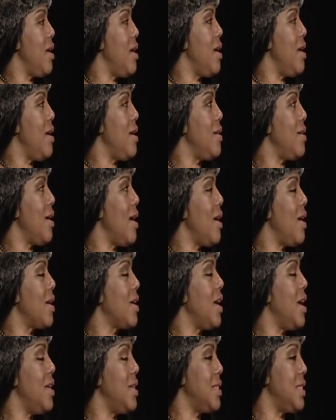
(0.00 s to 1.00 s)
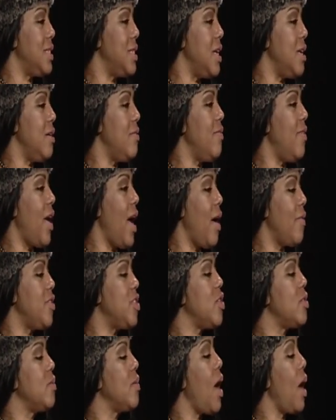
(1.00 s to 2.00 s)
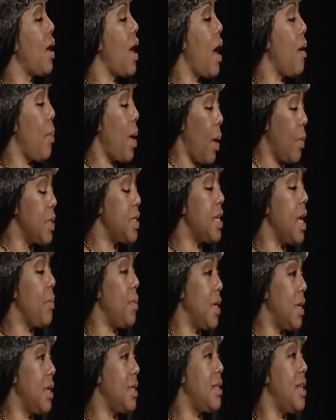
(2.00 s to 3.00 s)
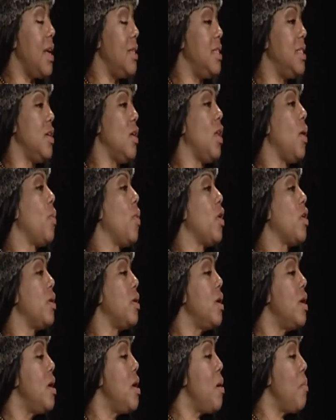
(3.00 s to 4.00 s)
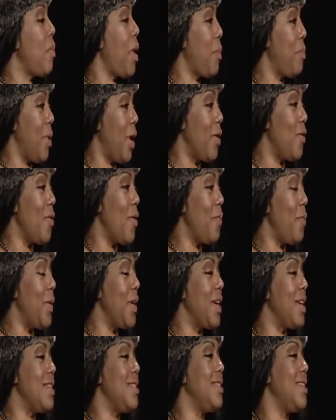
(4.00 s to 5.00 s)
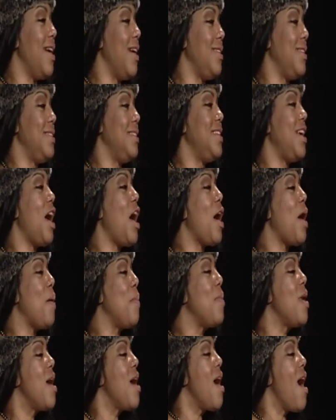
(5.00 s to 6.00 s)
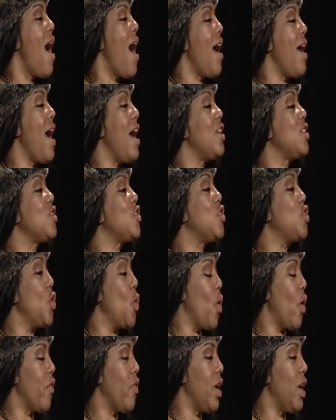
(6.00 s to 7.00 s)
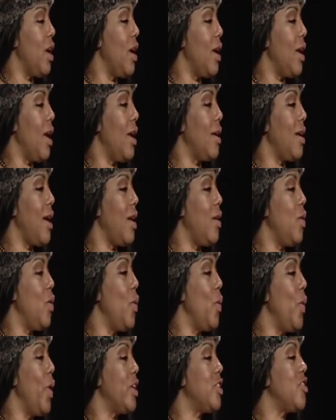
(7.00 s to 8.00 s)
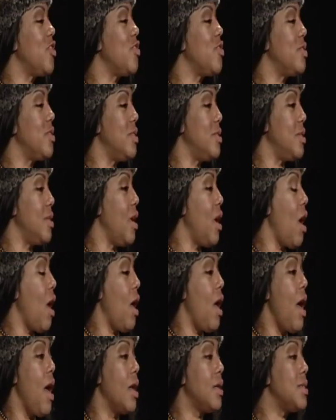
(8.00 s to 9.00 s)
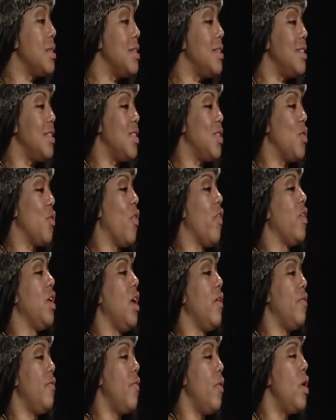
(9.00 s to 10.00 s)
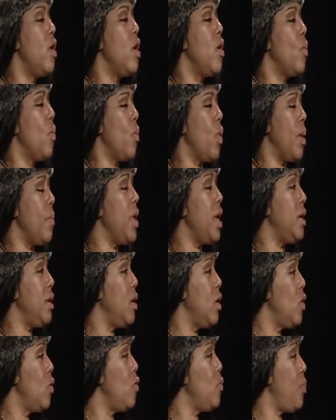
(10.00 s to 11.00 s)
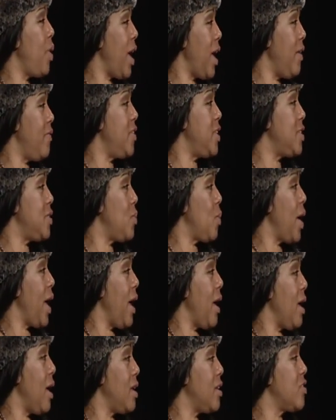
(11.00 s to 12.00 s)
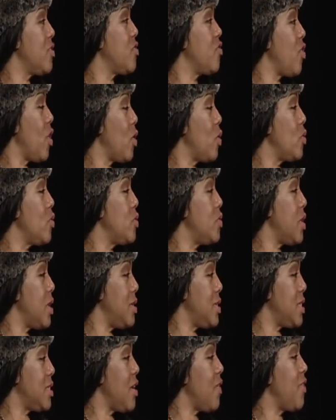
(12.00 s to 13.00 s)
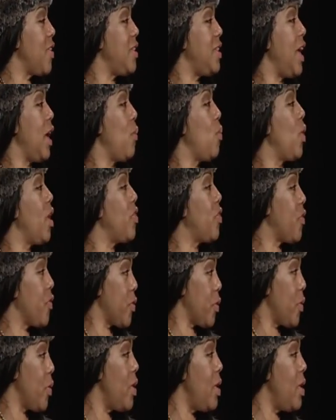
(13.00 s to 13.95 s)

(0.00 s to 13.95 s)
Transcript: And Keniston and Vibe. So I was able to get that deal. I worked my butt off because at the time I had a story, and I knew a excellent story of women who paved this way and the struggles and stuff that they went through.